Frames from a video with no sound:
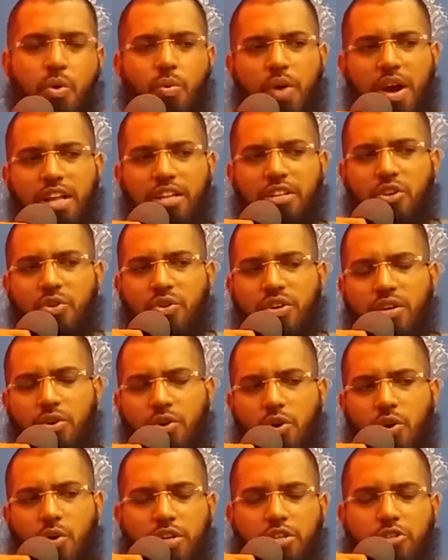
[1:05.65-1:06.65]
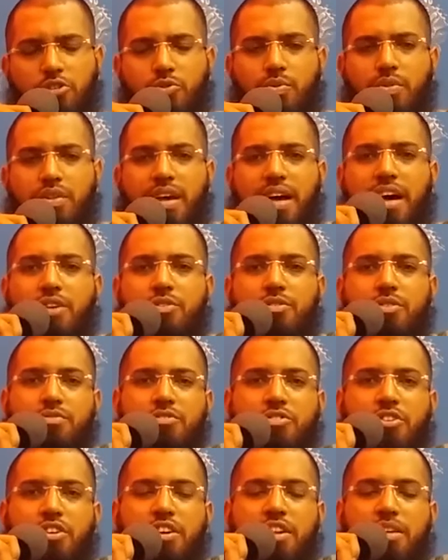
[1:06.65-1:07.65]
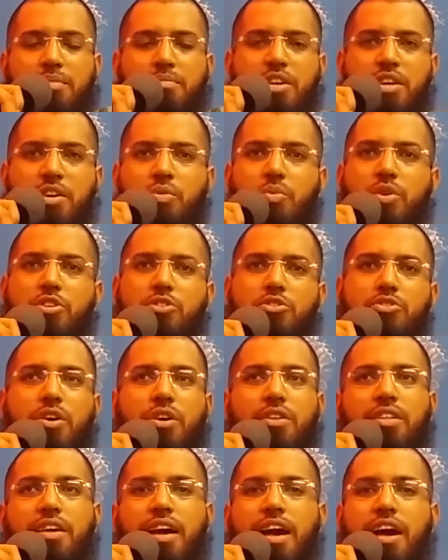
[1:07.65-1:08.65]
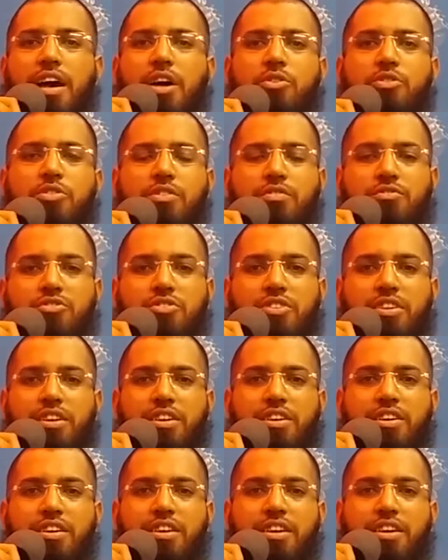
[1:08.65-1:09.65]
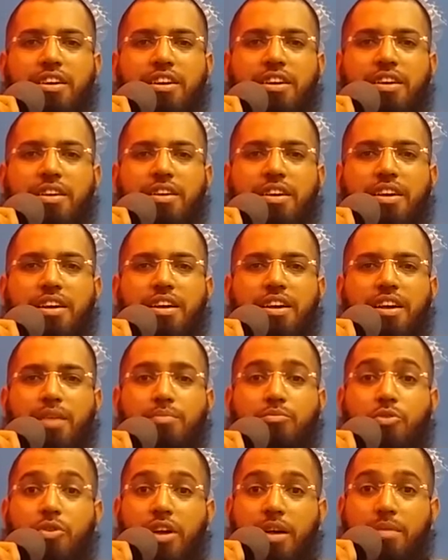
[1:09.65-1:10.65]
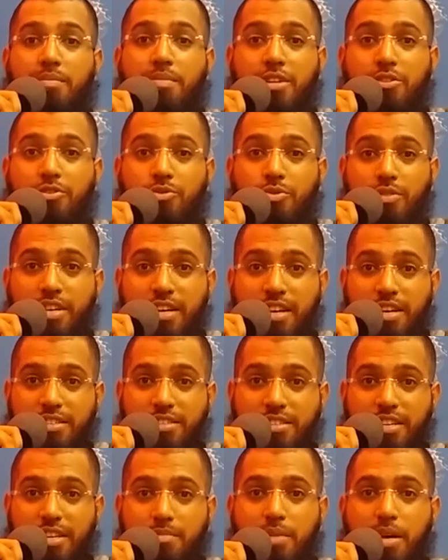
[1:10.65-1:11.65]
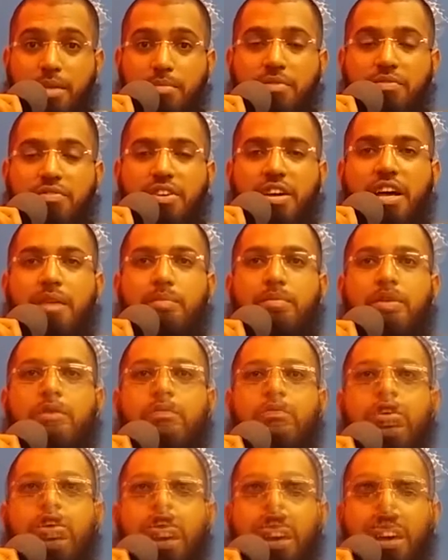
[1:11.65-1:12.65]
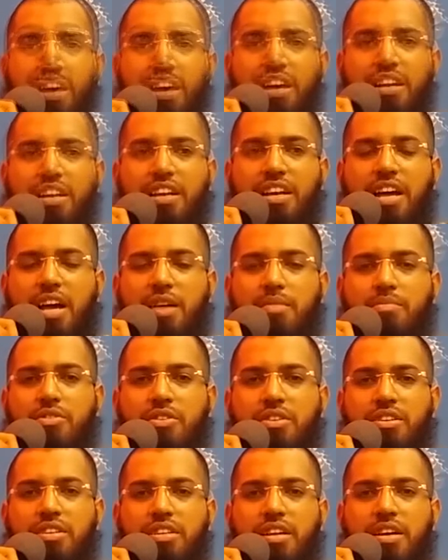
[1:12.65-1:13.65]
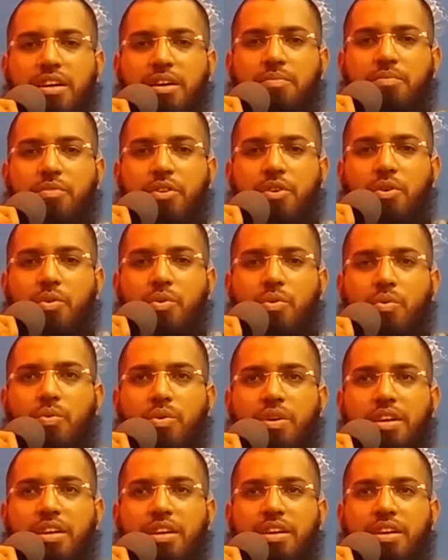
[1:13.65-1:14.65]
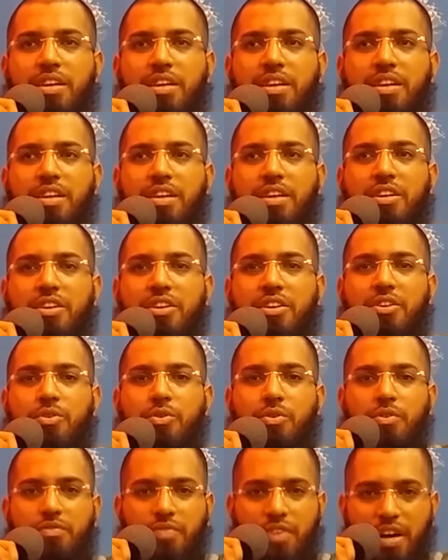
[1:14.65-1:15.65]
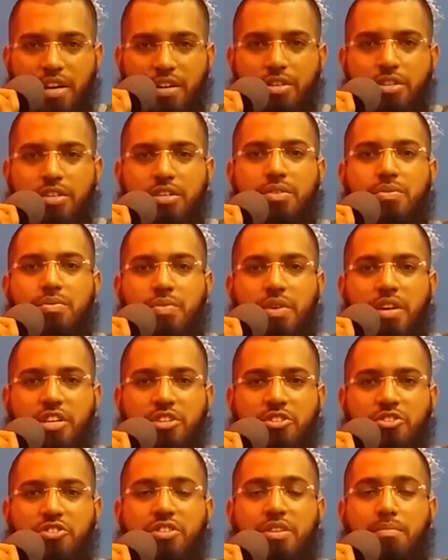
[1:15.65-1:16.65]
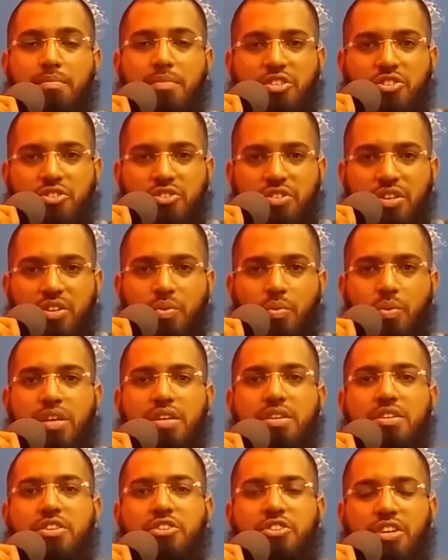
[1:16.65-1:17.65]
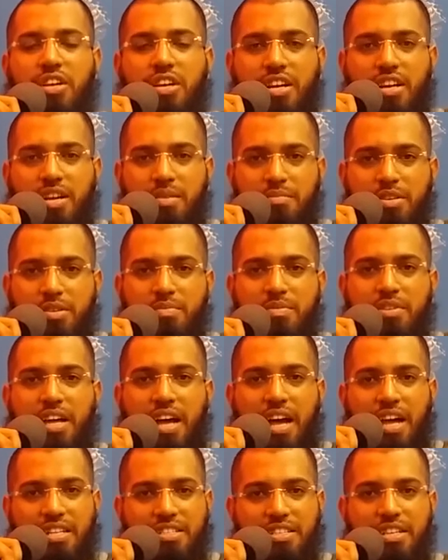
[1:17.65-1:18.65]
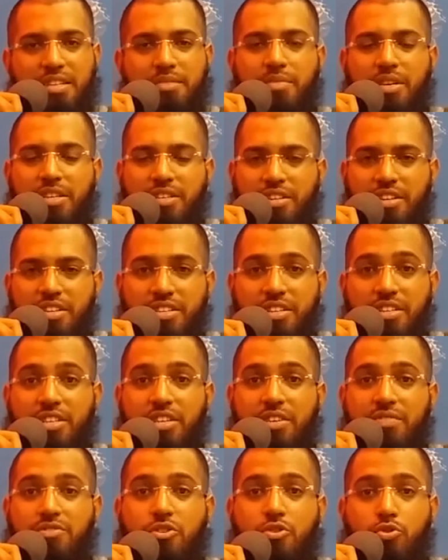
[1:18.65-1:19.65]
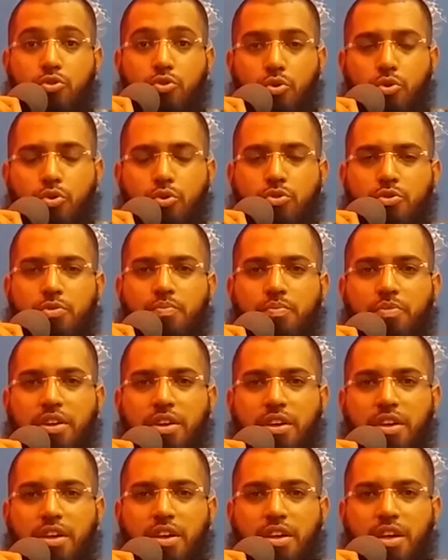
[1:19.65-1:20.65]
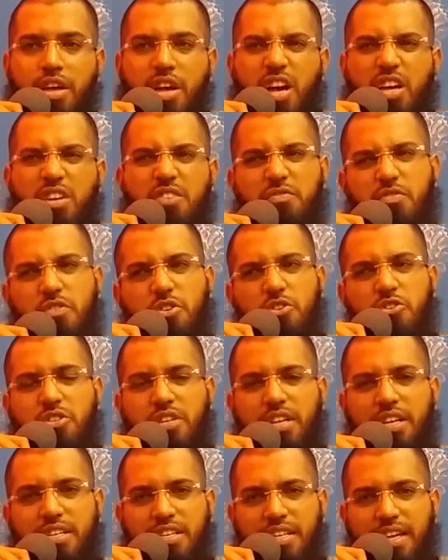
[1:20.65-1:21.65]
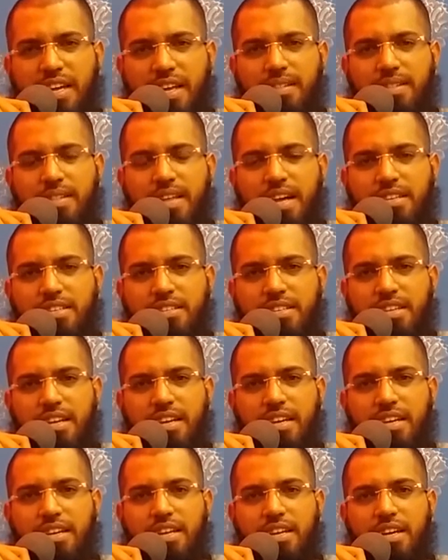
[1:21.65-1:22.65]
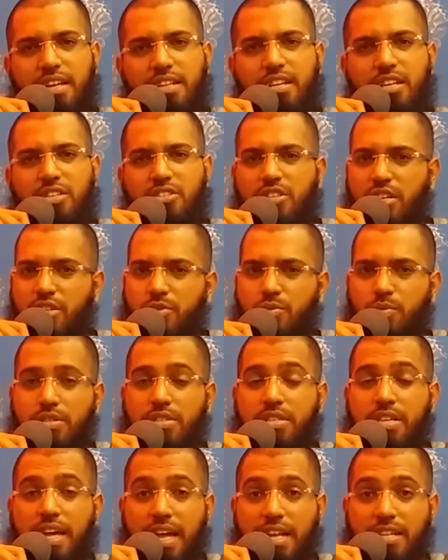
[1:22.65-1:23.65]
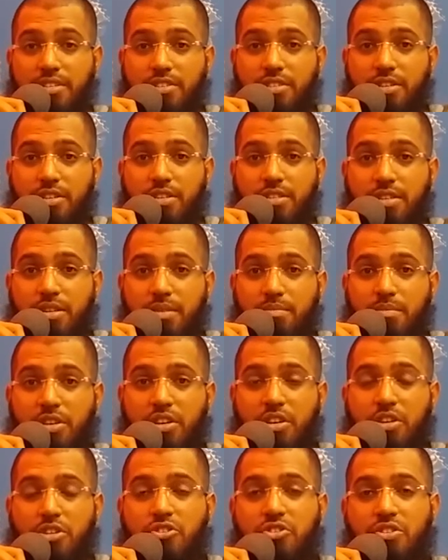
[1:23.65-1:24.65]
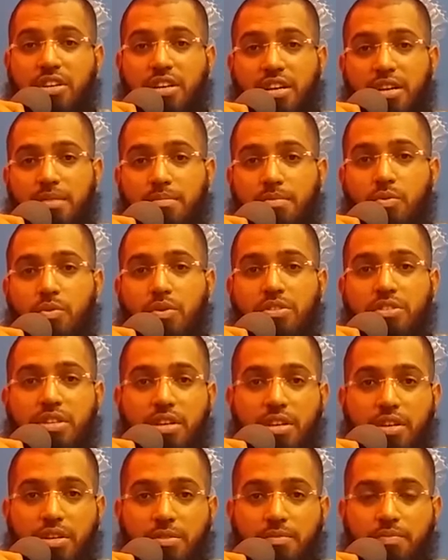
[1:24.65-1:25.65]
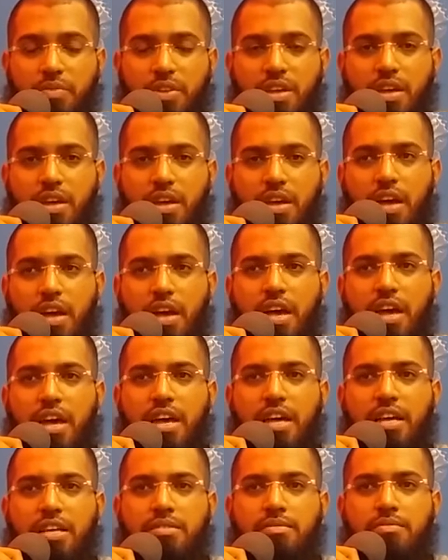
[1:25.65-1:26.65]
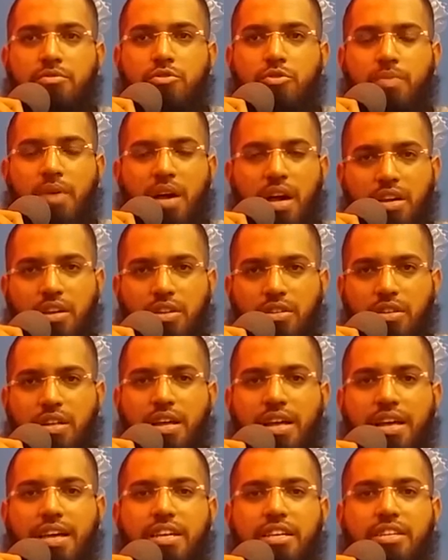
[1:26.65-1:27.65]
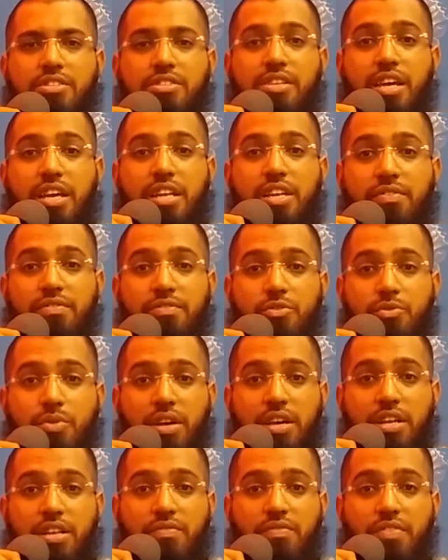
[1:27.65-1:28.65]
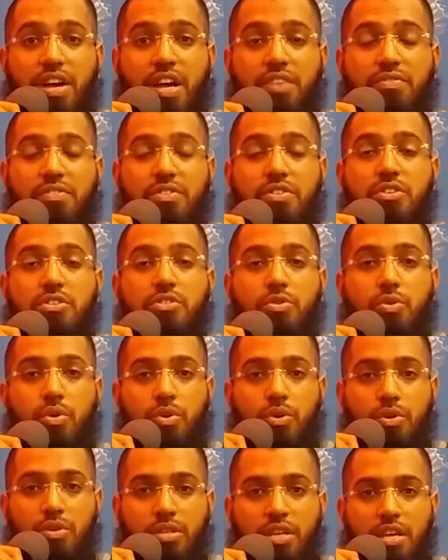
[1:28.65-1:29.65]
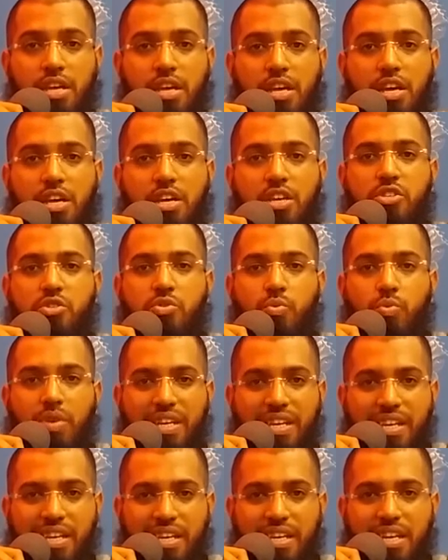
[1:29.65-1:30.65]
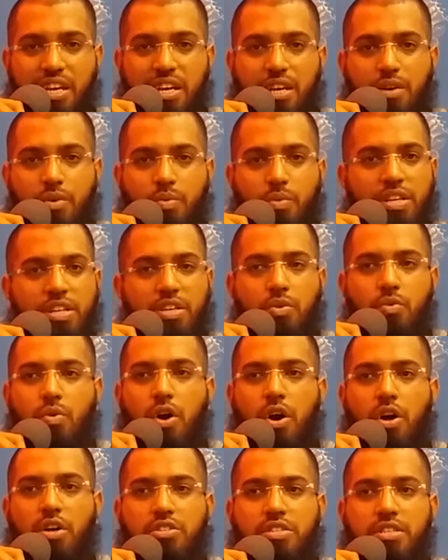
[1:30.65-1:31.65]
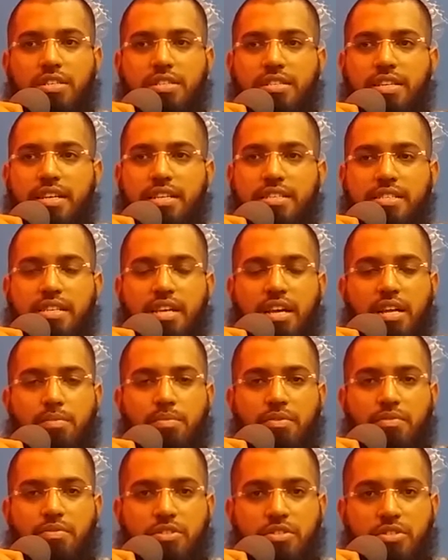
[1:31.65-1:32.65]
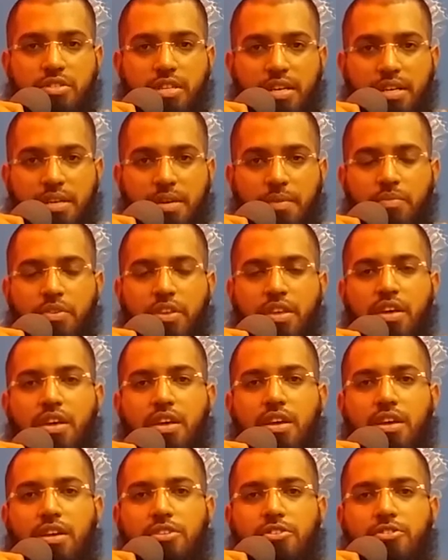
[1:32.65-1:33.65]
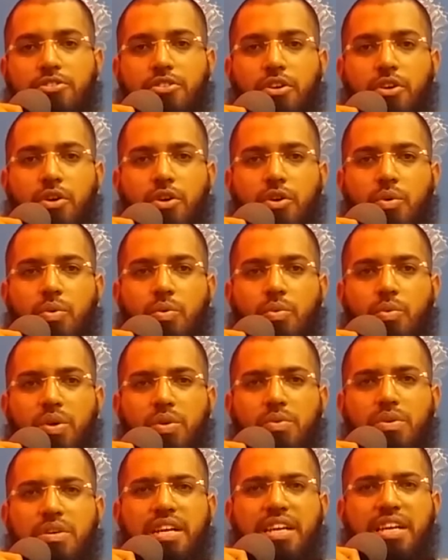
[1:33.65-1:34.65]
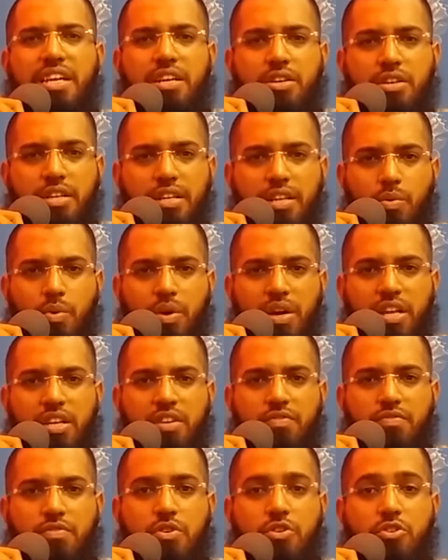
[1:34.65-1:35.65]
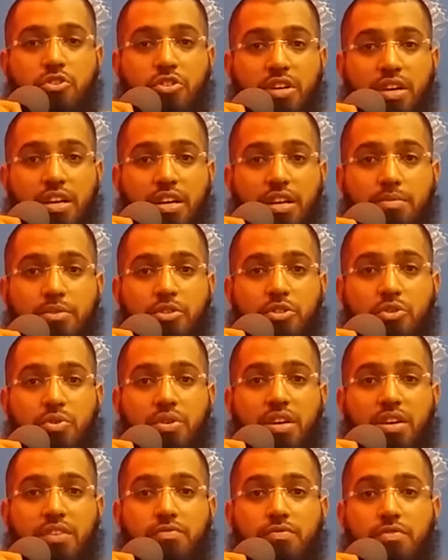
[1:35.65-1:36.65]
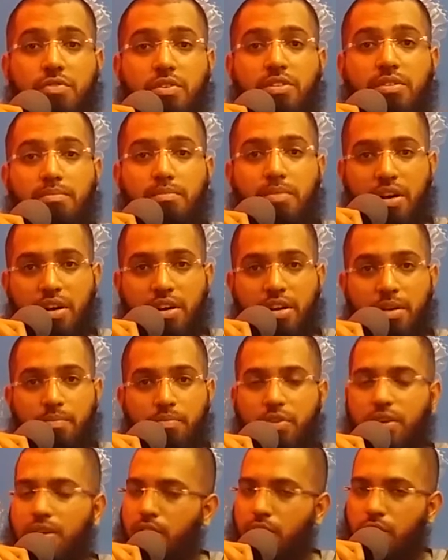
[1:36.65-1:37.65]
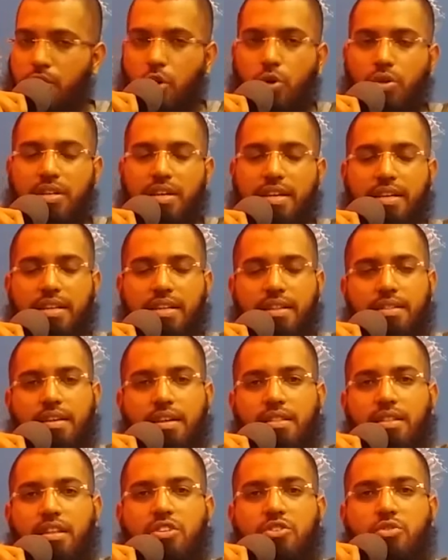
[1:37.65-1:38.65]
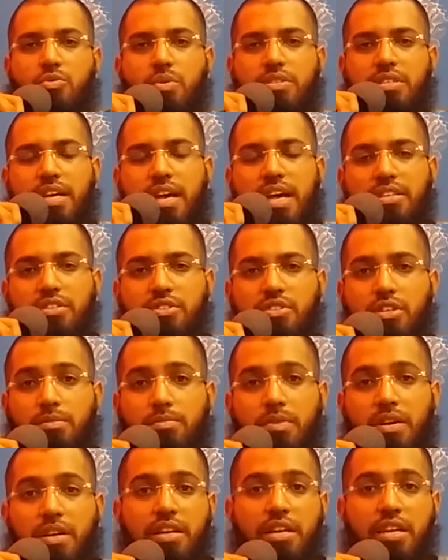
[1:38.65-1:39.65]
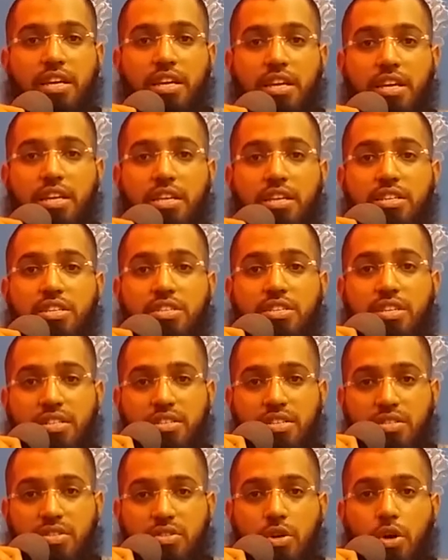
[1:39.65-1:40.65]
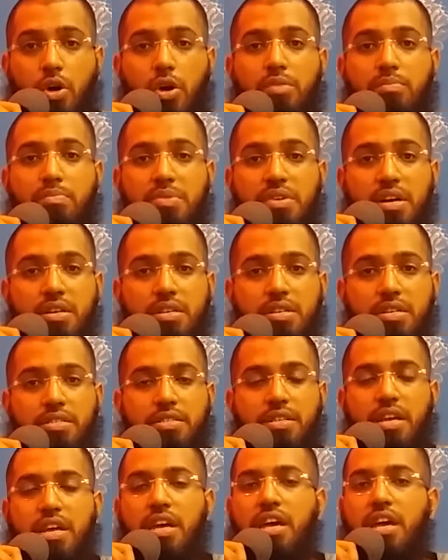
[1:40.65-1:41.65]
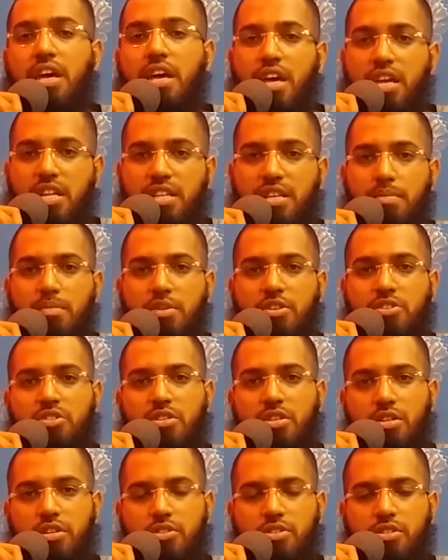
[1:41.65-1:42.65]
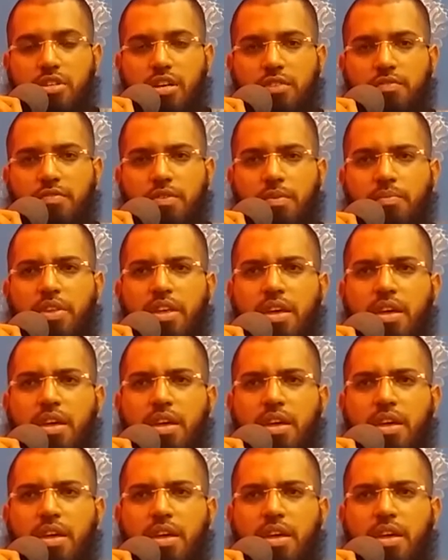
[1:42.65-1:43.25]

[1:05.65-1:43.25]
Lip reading: While going to the house of Sheikh Rabi, we saw the house of Sheikh Abdurrahman Sudais, Imam of Kaaba. And alhamdulillah, we could finally reach the masjid where Sheikh Rabi bin Hadi al-Madkhali gives his durus. Unfortunately, that day, the dars was cancelled because Sheikh Rabi was ill. And subhanallah, he is 80 to 85 years old. He's weak. When he walks, he takes the help of the stick. So we were eagerly waiting for Sheikh Rabi to come for the Maghrib. Though the dars was cancelled, but he does his all prayers in the masjid itself.